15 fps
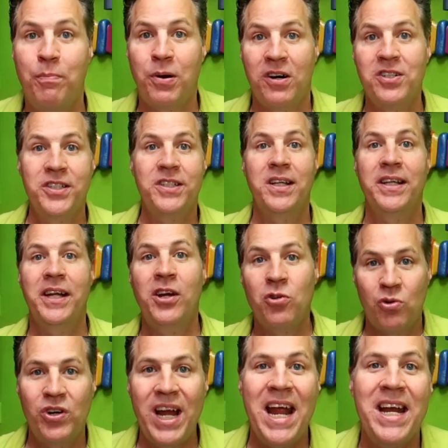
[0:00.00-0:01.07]
personally
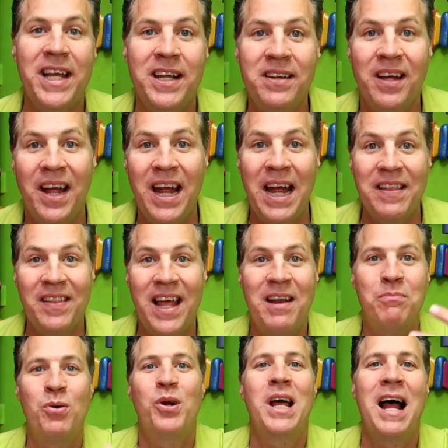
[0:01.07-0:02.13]
created
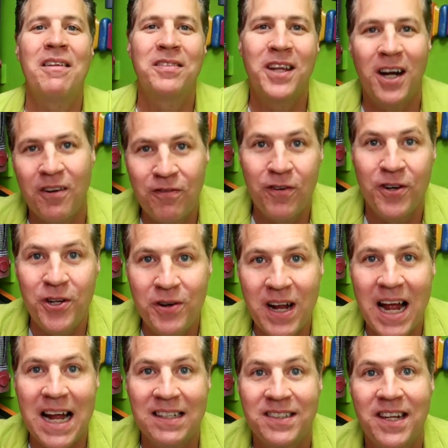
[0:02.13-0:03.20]
and put out there for you
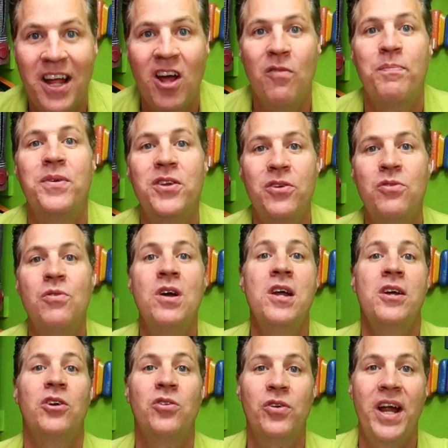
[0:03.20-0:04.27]
guys to help you
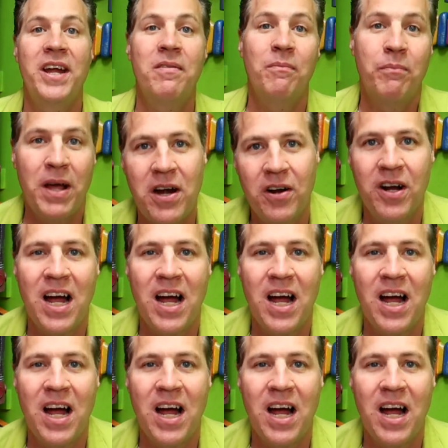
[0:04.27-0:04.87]
create better